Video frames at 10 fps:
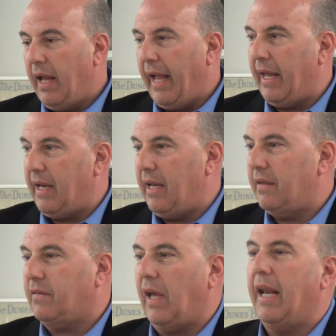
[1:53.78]
And
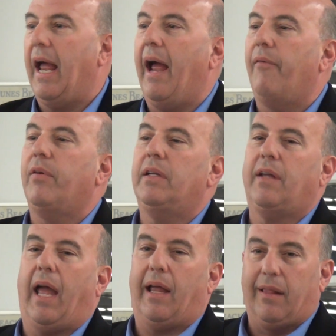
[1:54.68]
he said, every
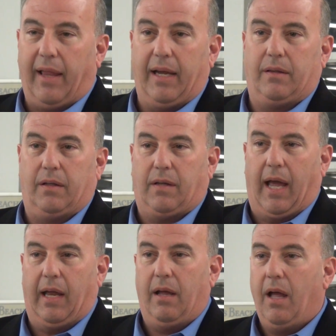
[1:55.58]
day, late in the
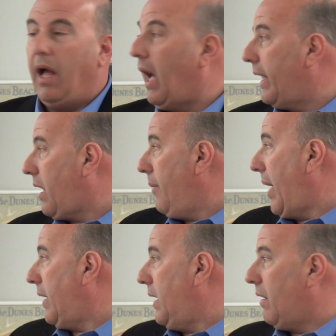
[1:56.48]
day, I come
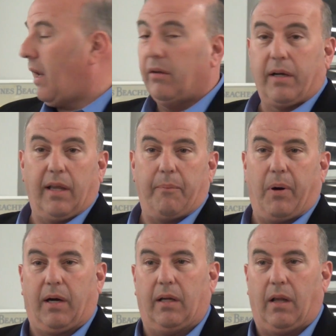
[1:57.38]
out here and I look in that
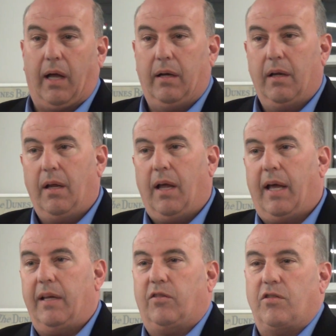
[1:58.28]
parking lot.
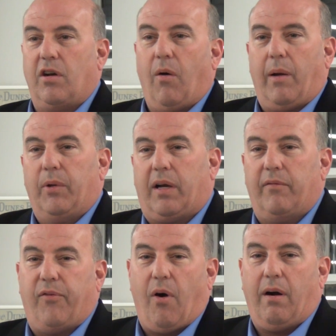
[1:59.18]
And he said, you know what I'm
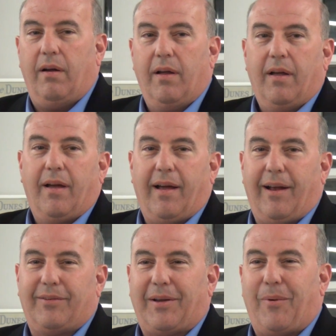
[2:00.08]
looking for? And
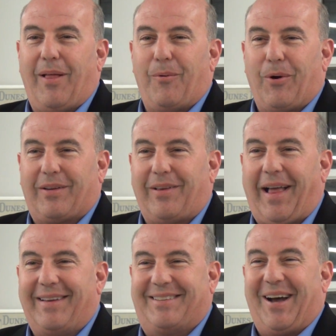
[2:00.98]
I was like, well, it worked the
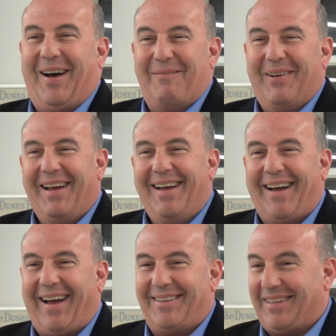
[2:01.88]
last time.
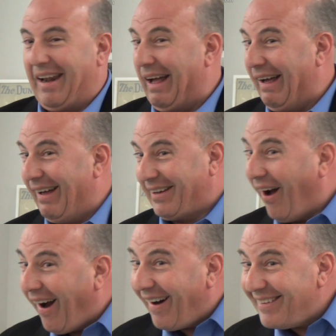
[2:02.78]
I said,
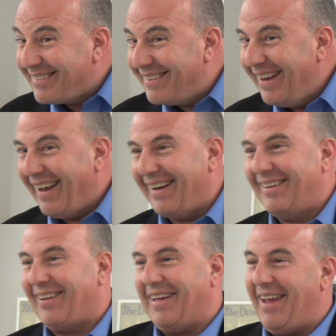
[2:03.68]
cars? And
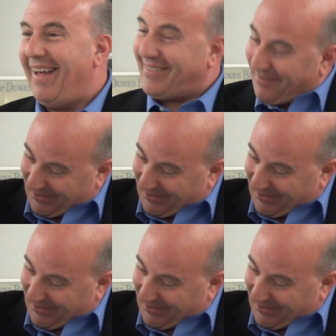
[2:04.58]
he's like, yes. And I'm